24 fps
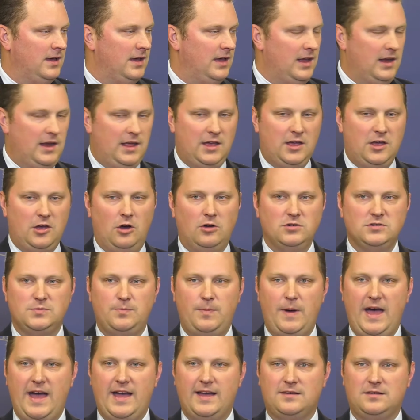and it goes
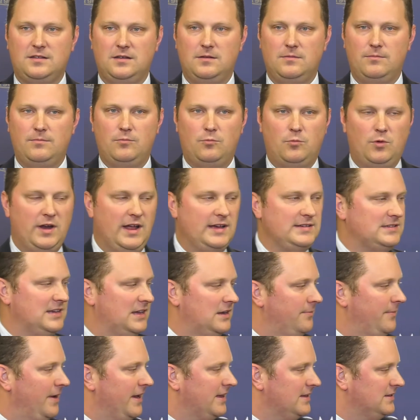back to what I said
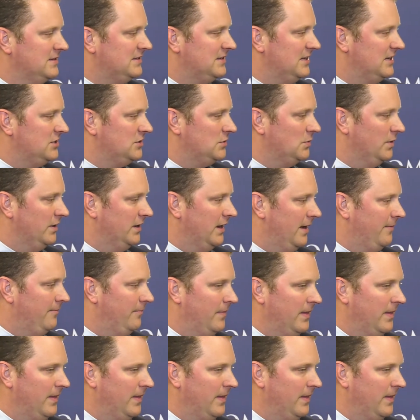to my constituent.